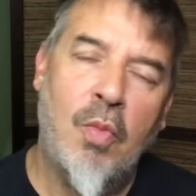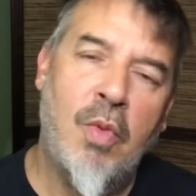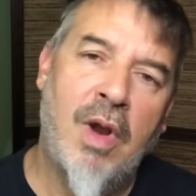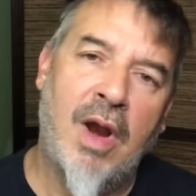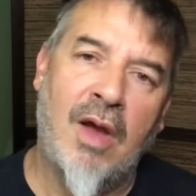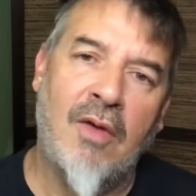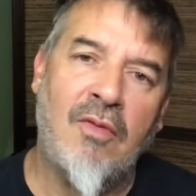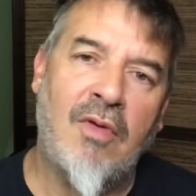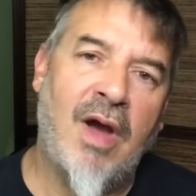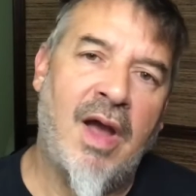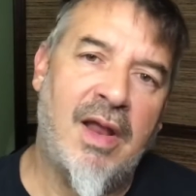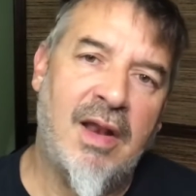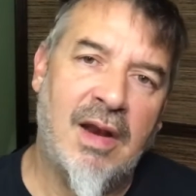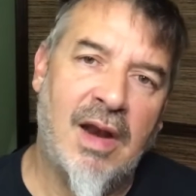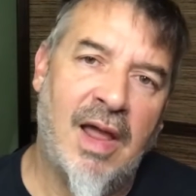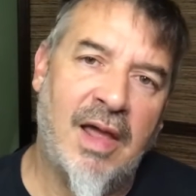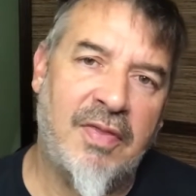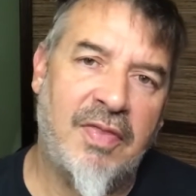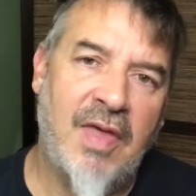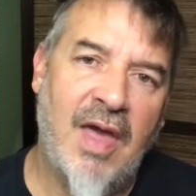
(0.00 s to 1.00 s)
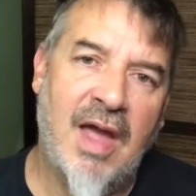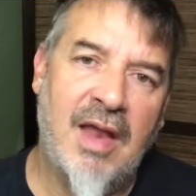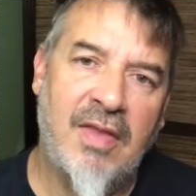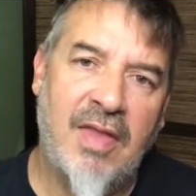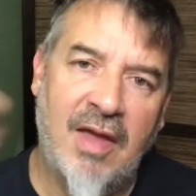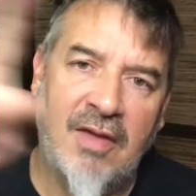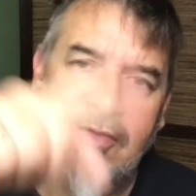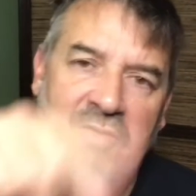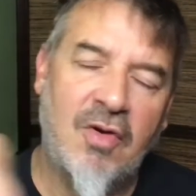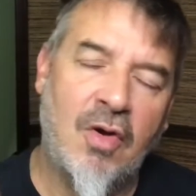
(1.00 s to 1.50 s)
when I write like that,
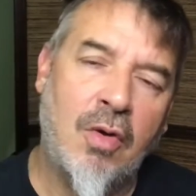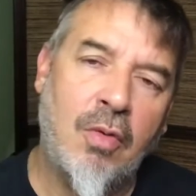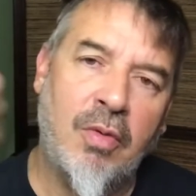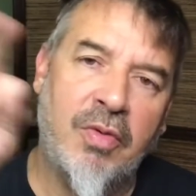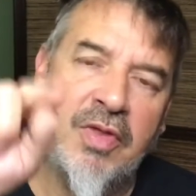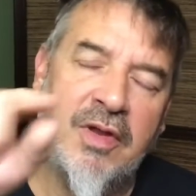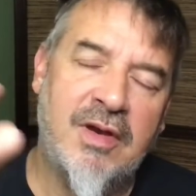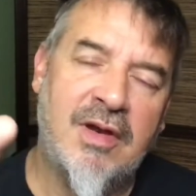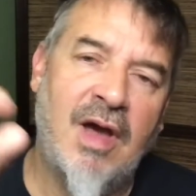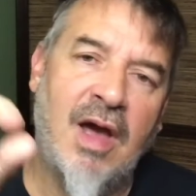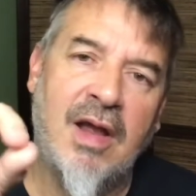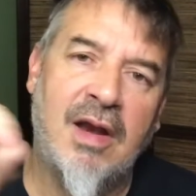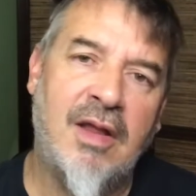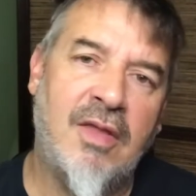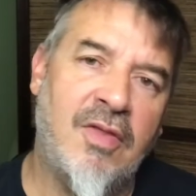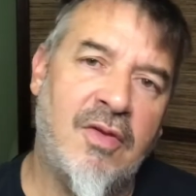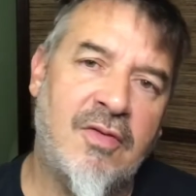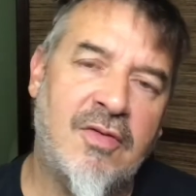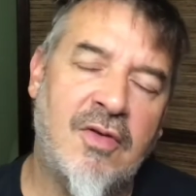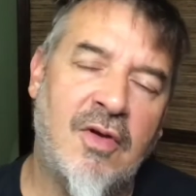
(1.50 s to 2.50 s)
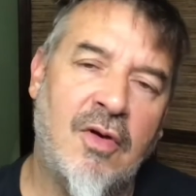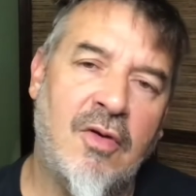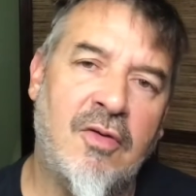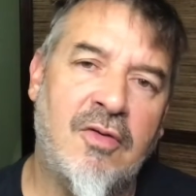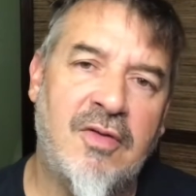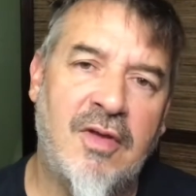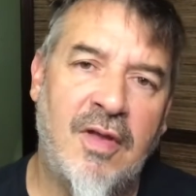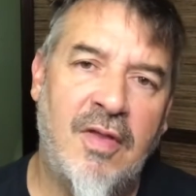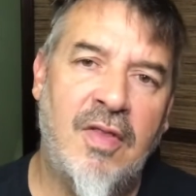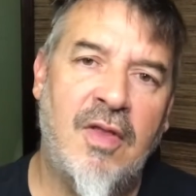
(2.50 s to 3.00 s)
that circle with a dot in the center
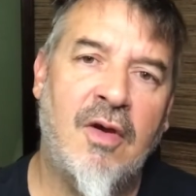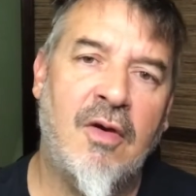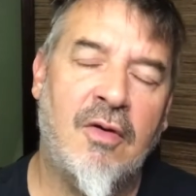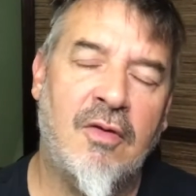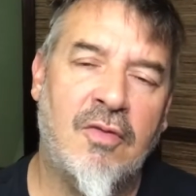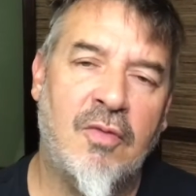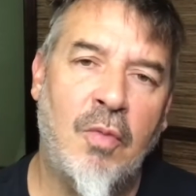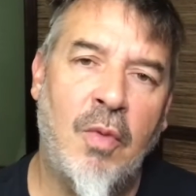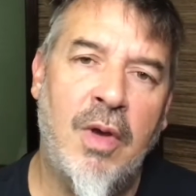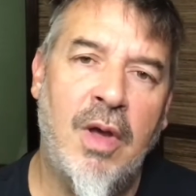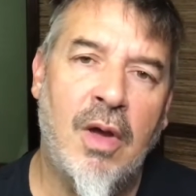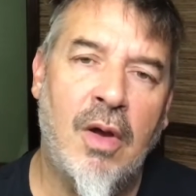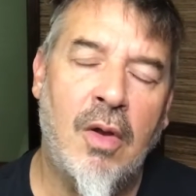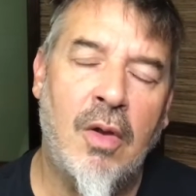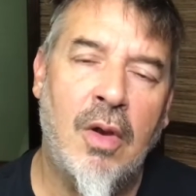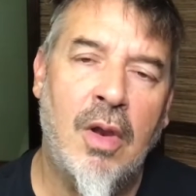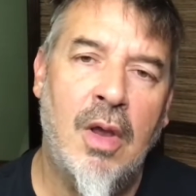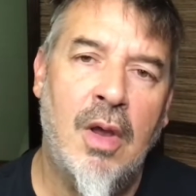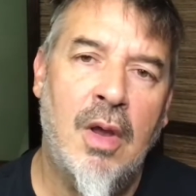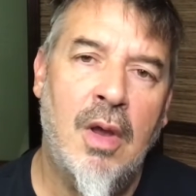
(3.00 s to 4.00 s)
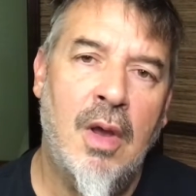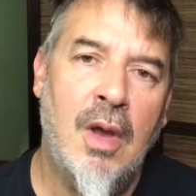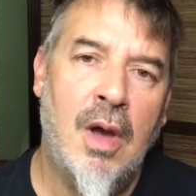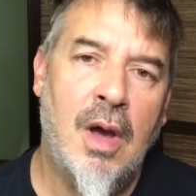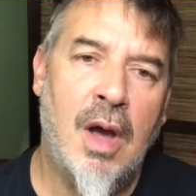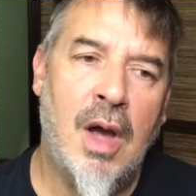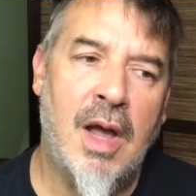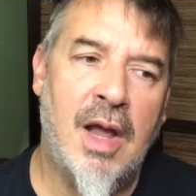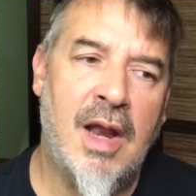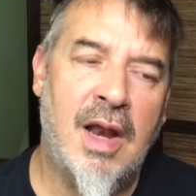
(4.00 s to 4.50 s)
is in there as well.
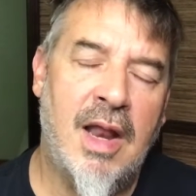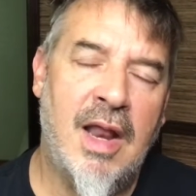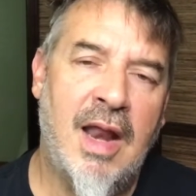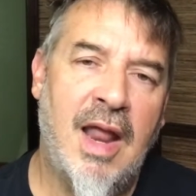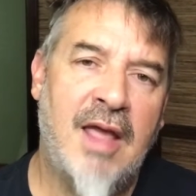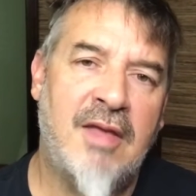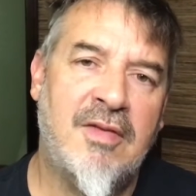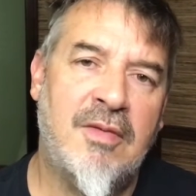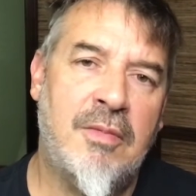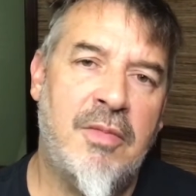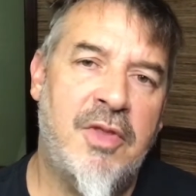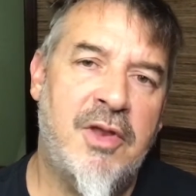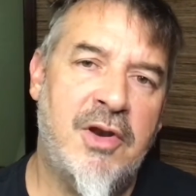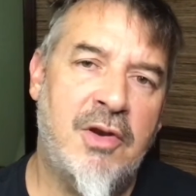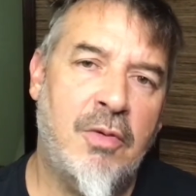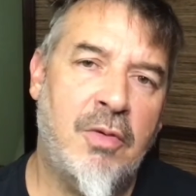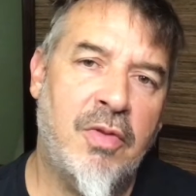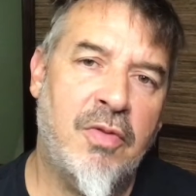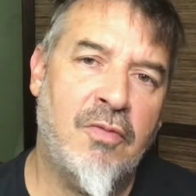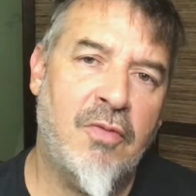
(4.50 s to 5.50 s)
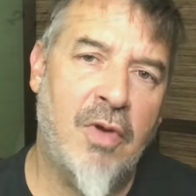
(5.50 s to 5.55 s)
Uh, it has something to do with